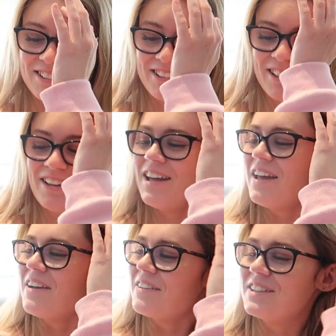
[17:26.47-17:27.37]
screen,
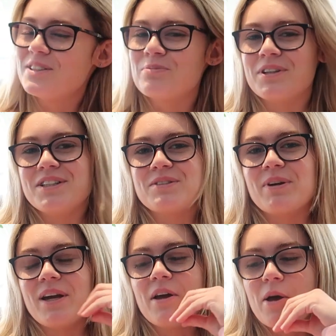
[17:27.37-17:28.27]
which is pretty
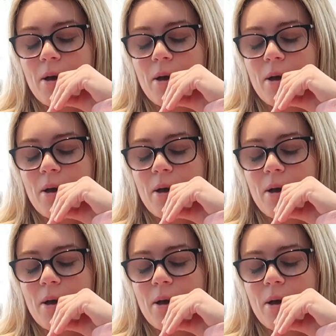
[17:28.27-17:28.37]
sweet.